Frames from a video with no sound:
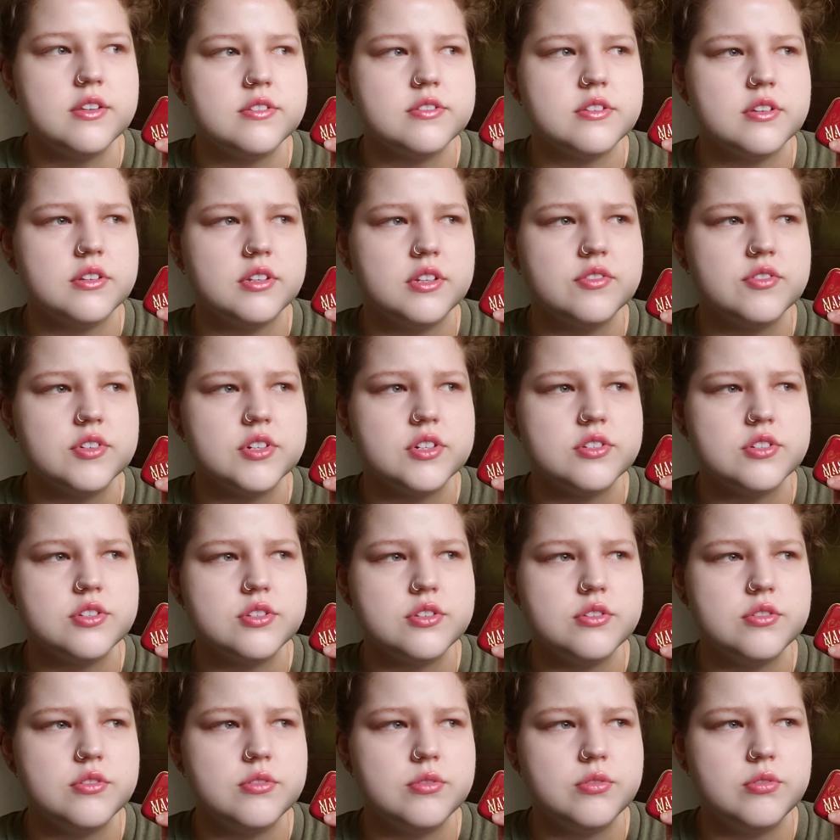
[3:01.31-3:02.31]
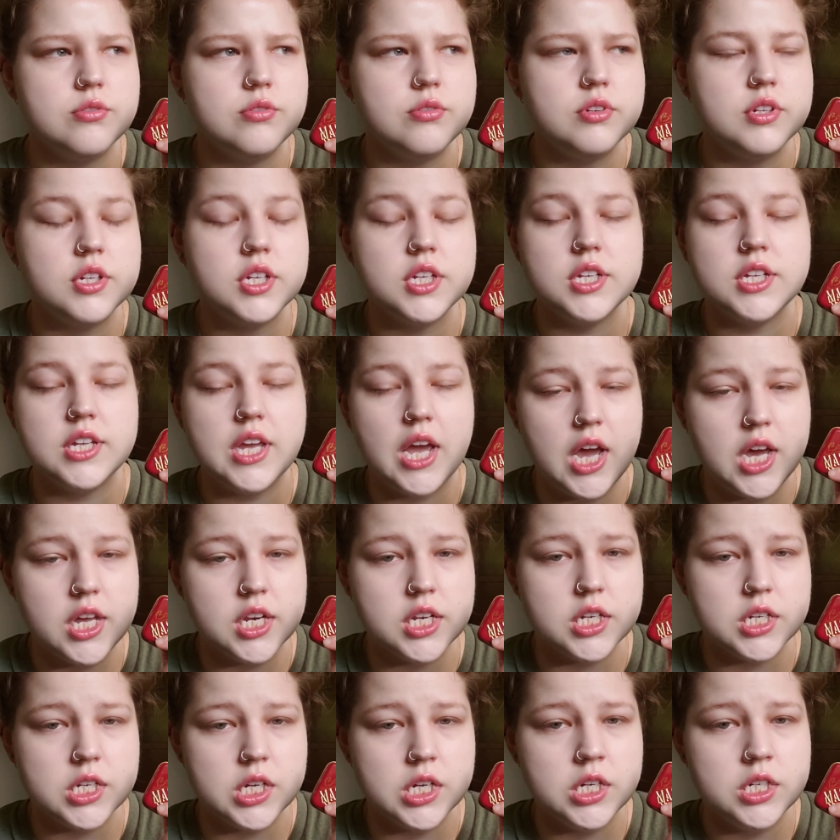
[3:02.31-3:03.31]
delivered to
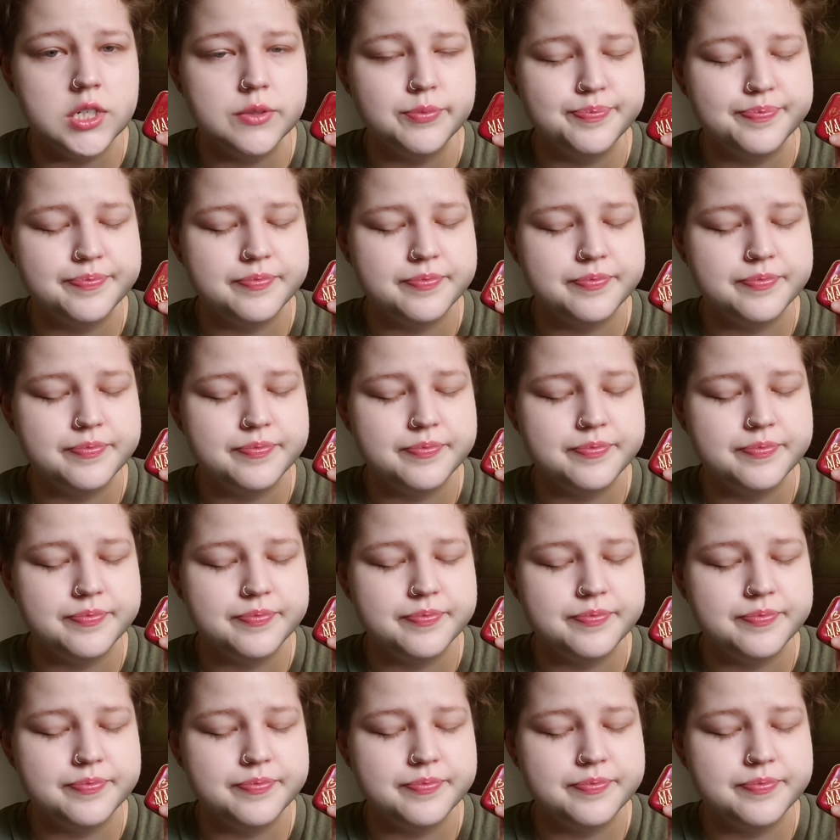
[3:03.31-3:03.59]
Canada,